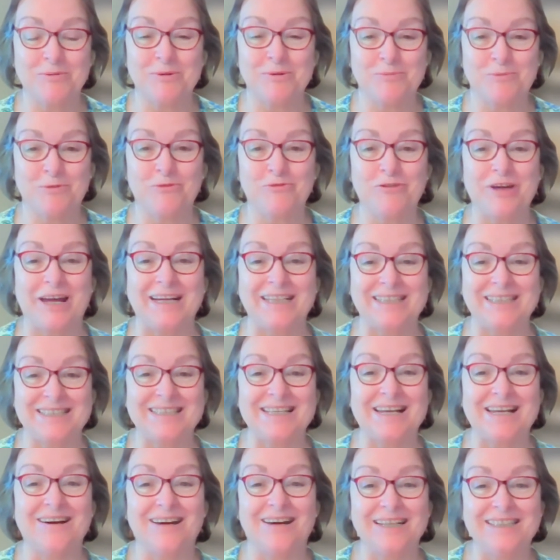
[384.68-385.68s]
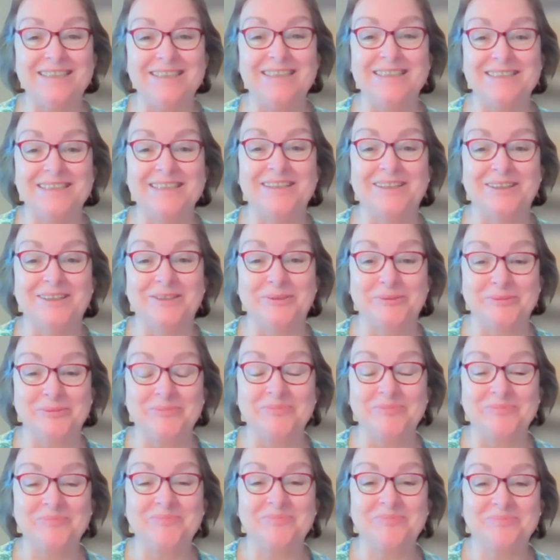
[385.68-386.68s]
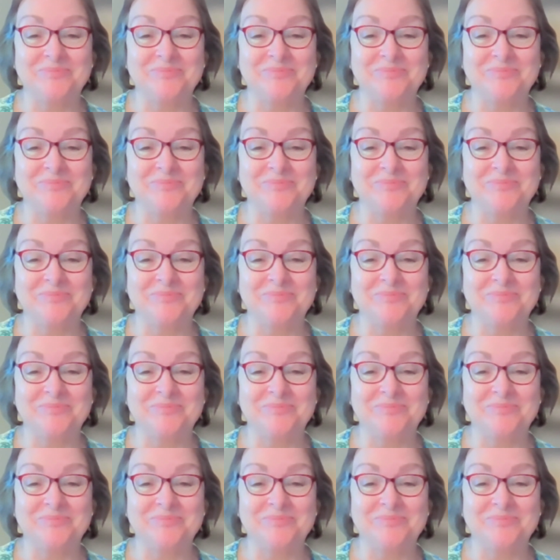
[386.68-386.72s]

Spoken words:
The facts that I didn't know.